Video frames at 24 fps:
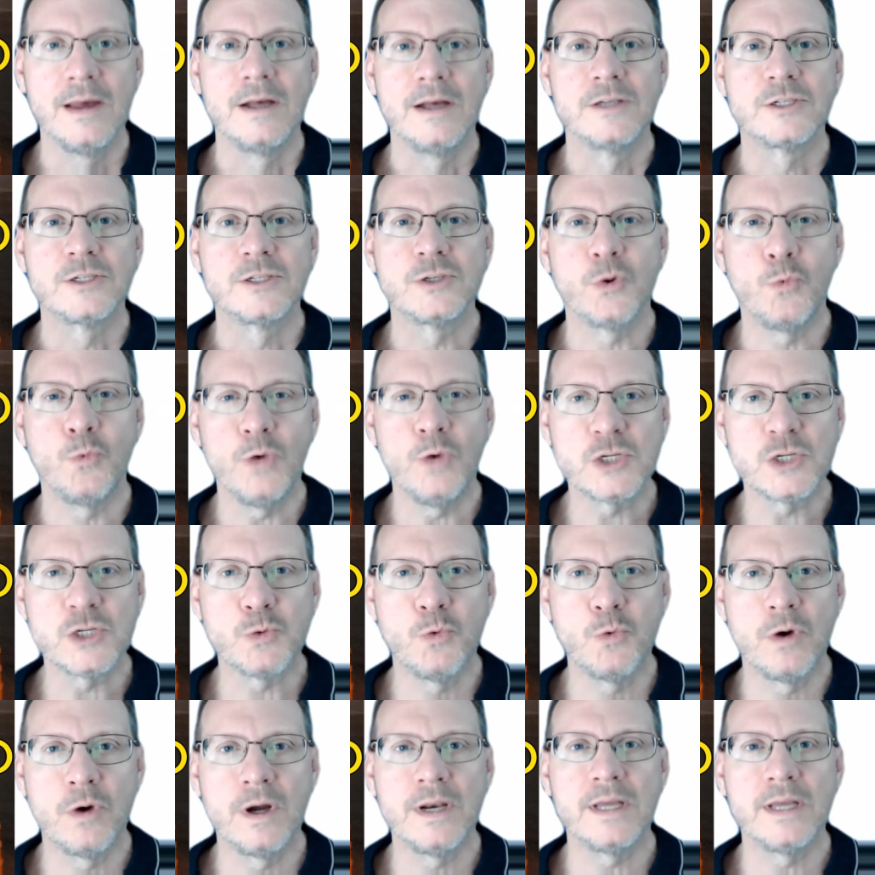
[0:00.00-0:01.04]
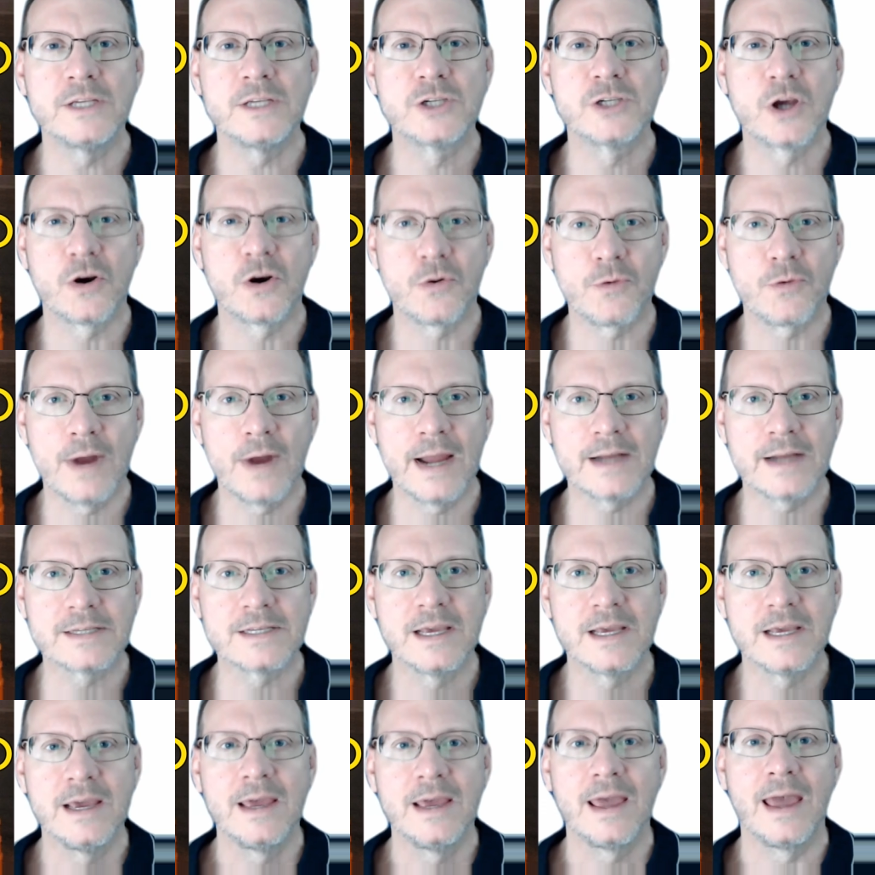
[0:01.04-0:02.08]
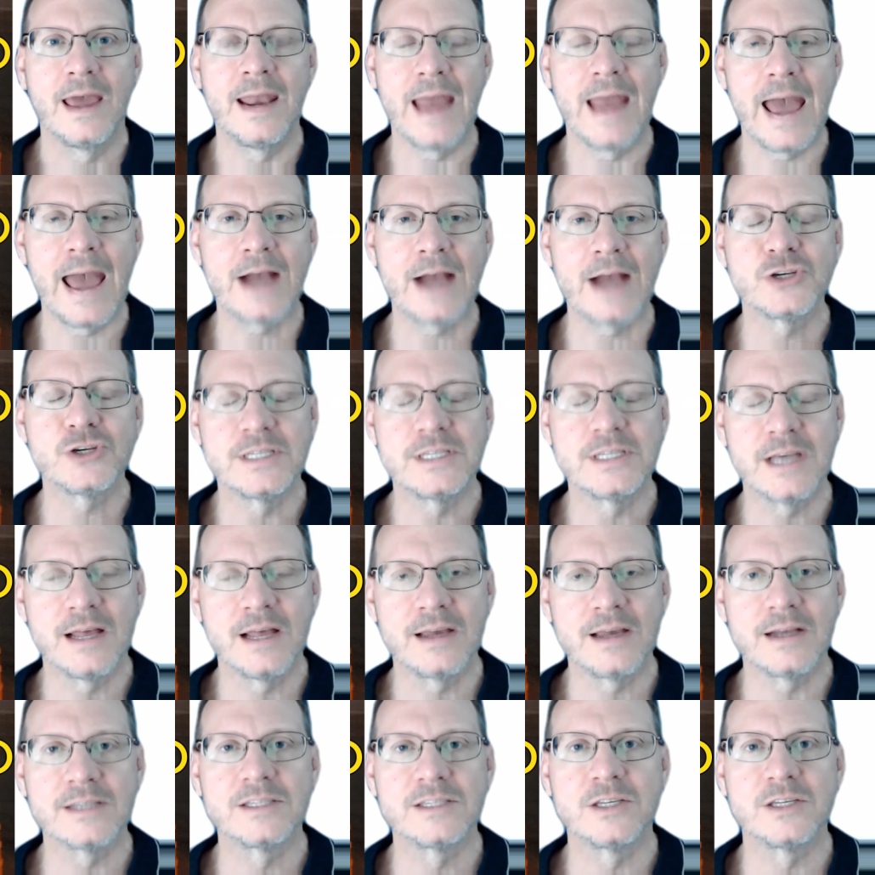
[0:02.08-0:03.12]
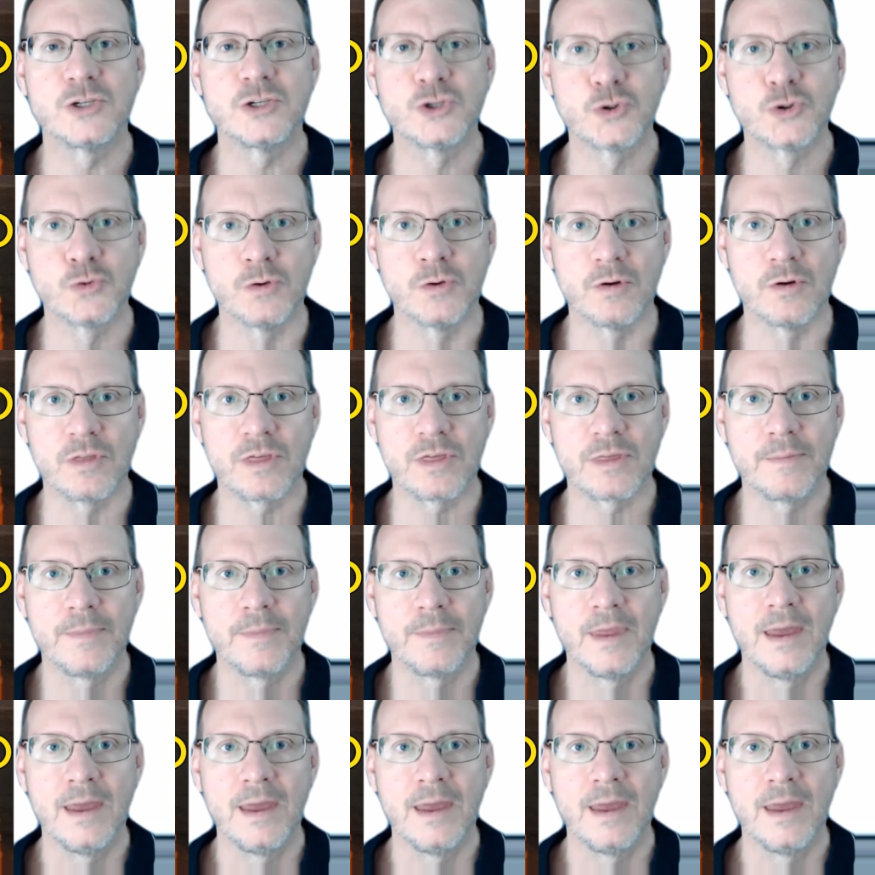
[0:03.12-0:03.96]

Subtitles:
So which one is correct and actually telling us the truth?